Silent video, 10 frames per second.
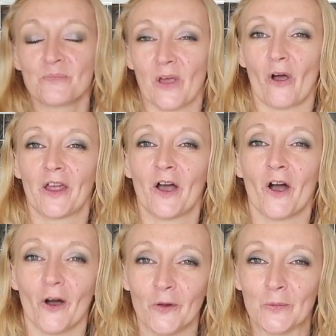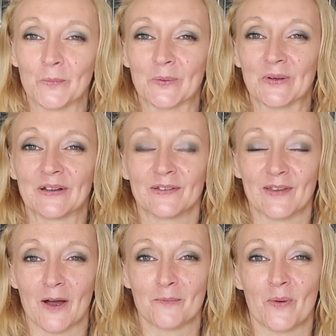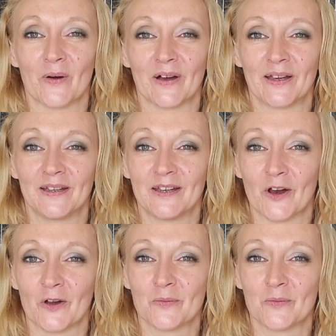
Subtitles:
I hope that by, you know,